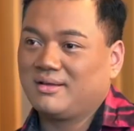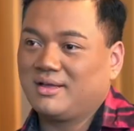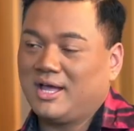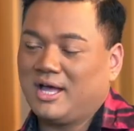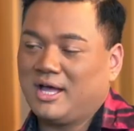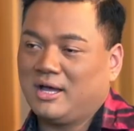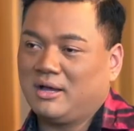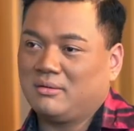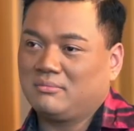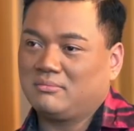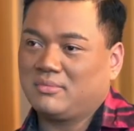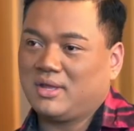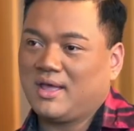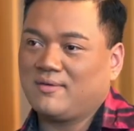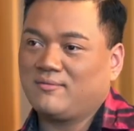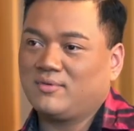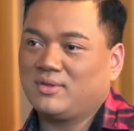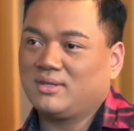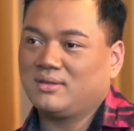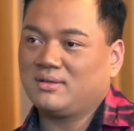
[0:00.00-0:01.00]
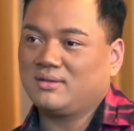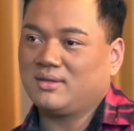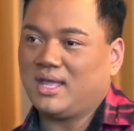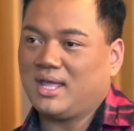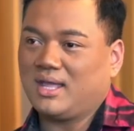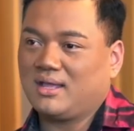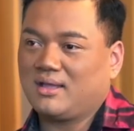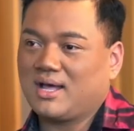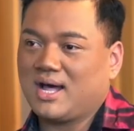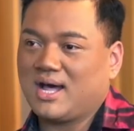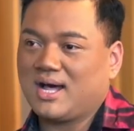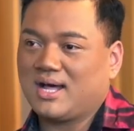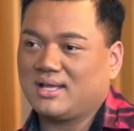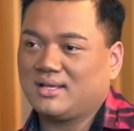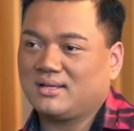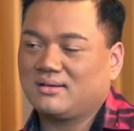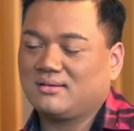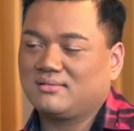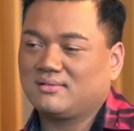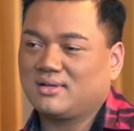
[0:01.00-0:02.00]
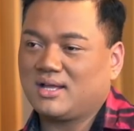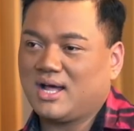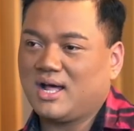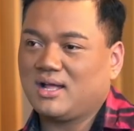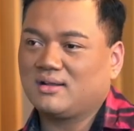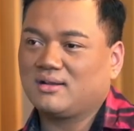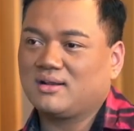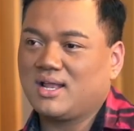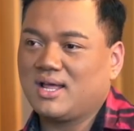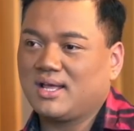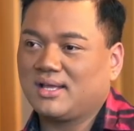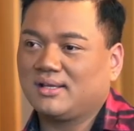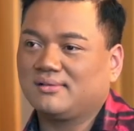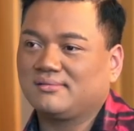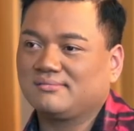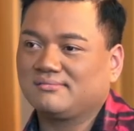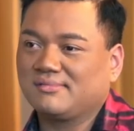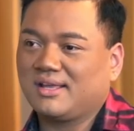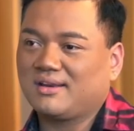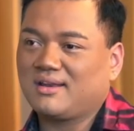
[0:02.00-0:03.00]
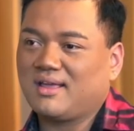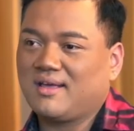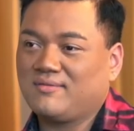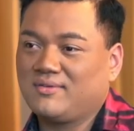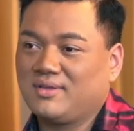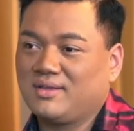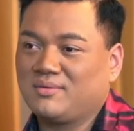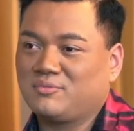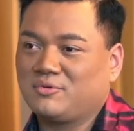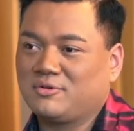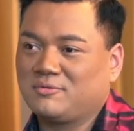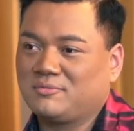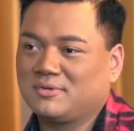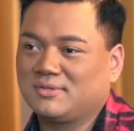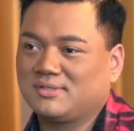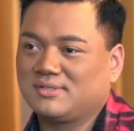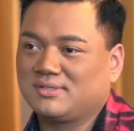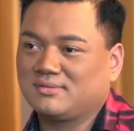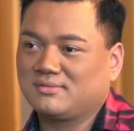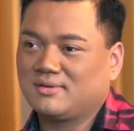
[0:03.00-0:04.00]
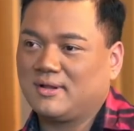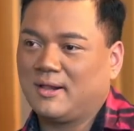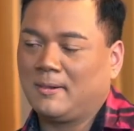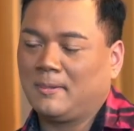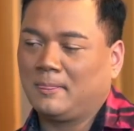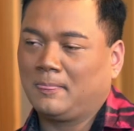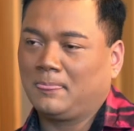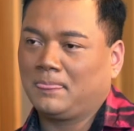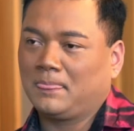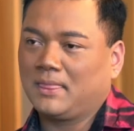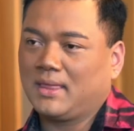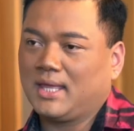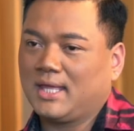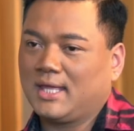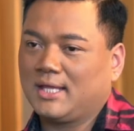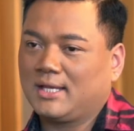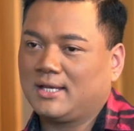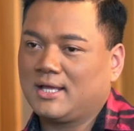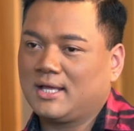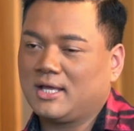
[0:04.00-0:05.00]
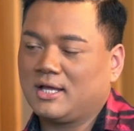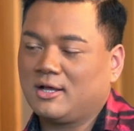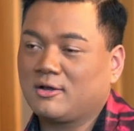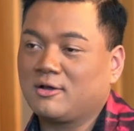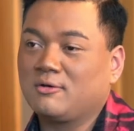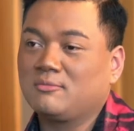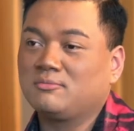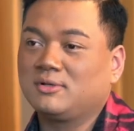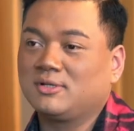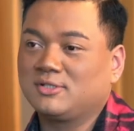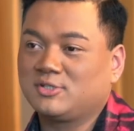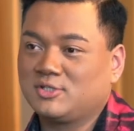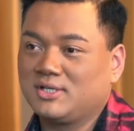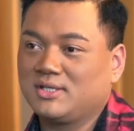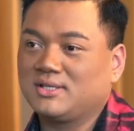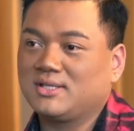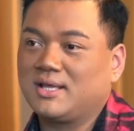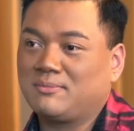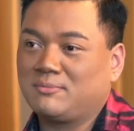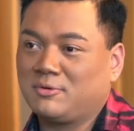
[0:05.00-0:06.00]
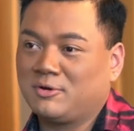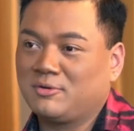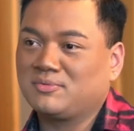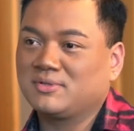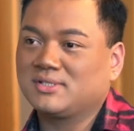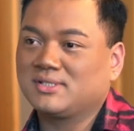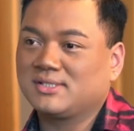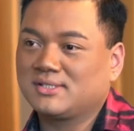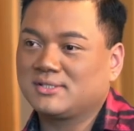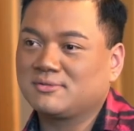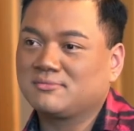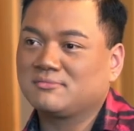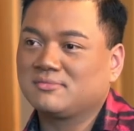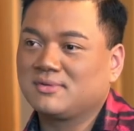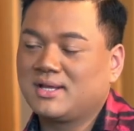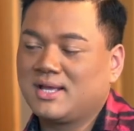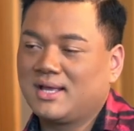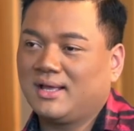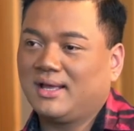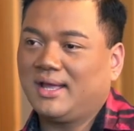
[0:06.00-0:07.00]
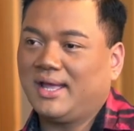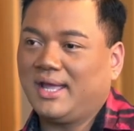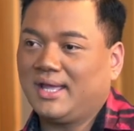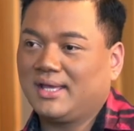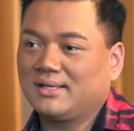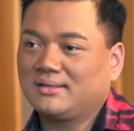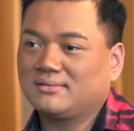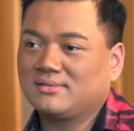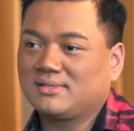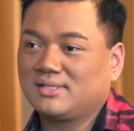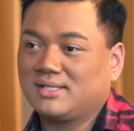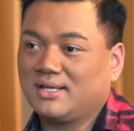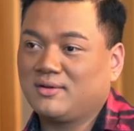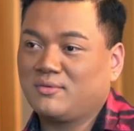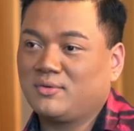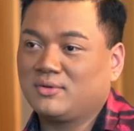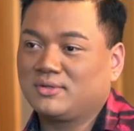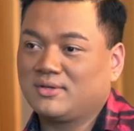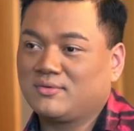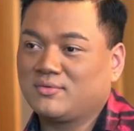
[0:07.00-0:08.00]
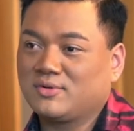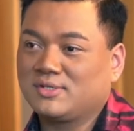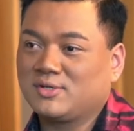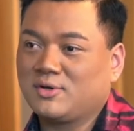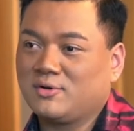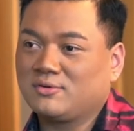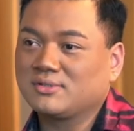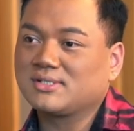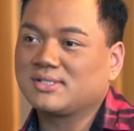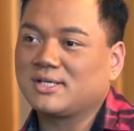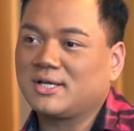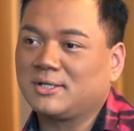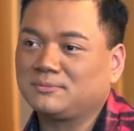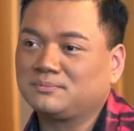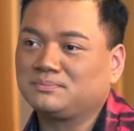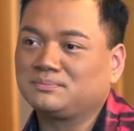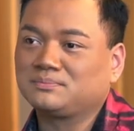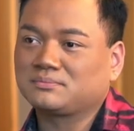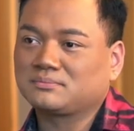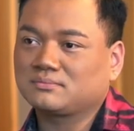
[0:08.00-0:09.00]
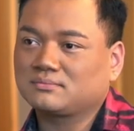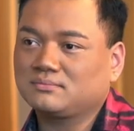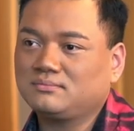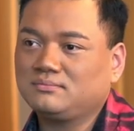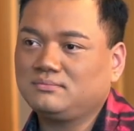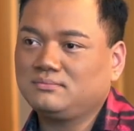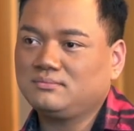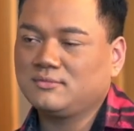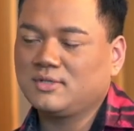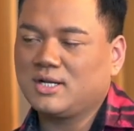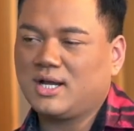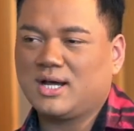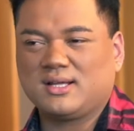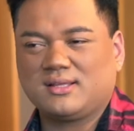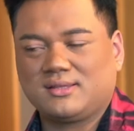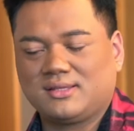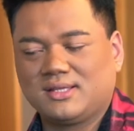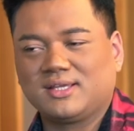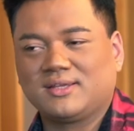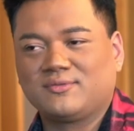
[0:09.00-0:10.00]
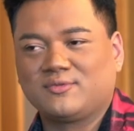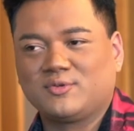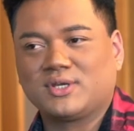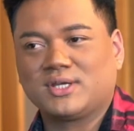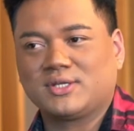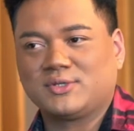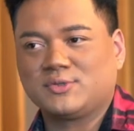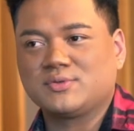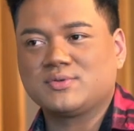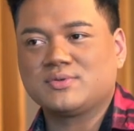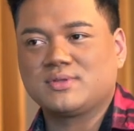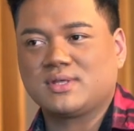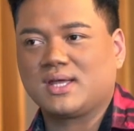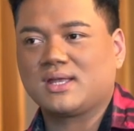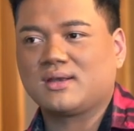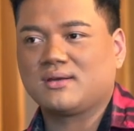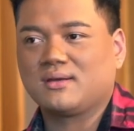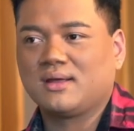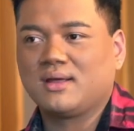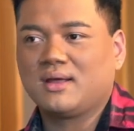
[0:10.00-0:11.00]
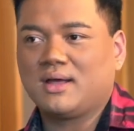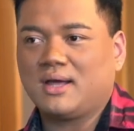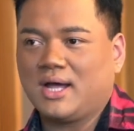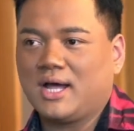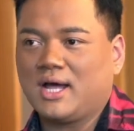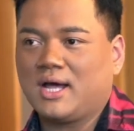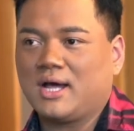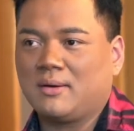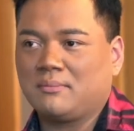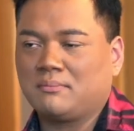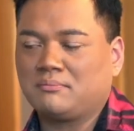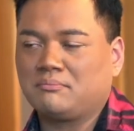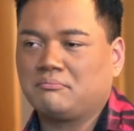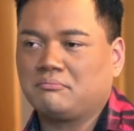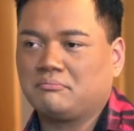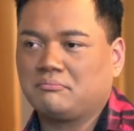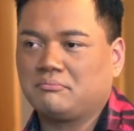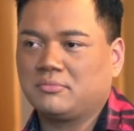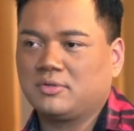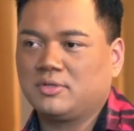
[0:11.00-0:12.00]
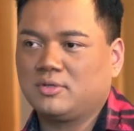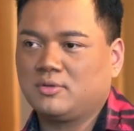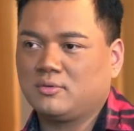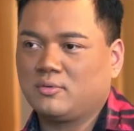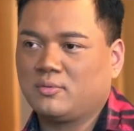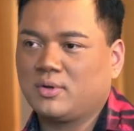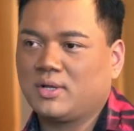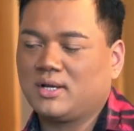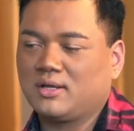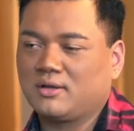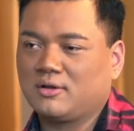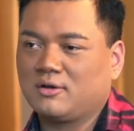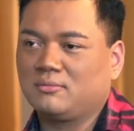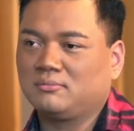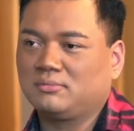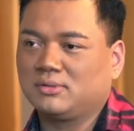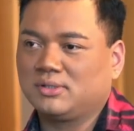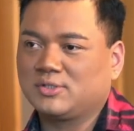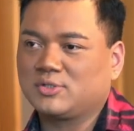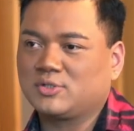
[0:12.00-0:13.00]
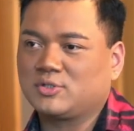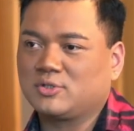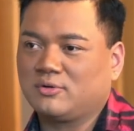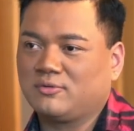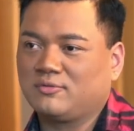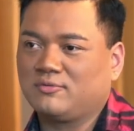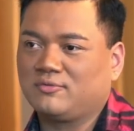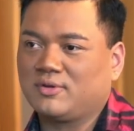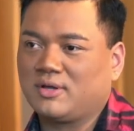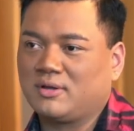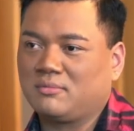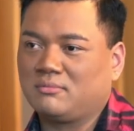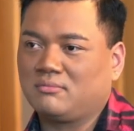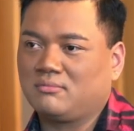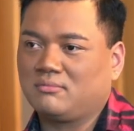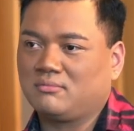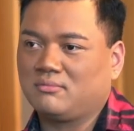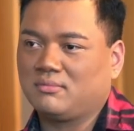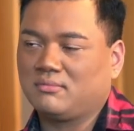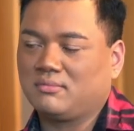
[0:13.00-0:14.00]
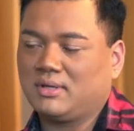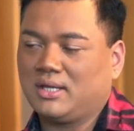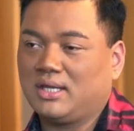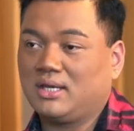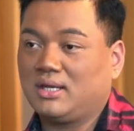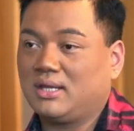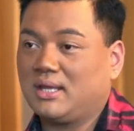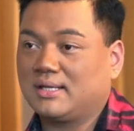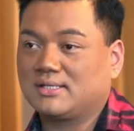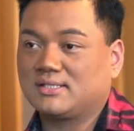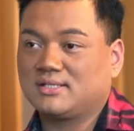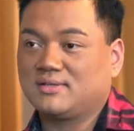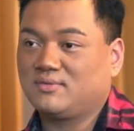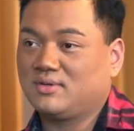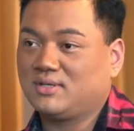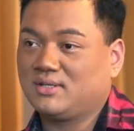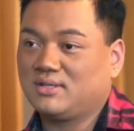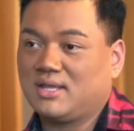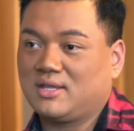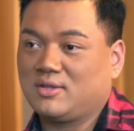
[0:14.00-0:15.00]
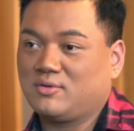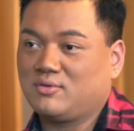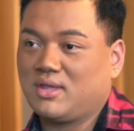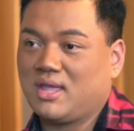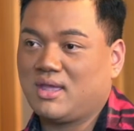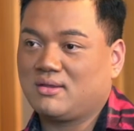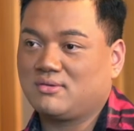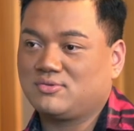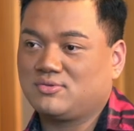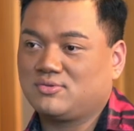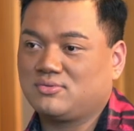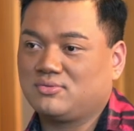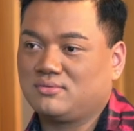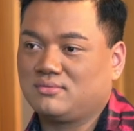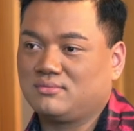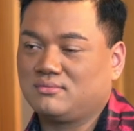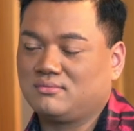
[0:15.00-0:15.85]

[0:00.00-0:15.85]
Having a guideline and having a purpose and accomplishing that purpose and seeing what the results are. I think if you can do that, you're well accomplished of any activity that you can do.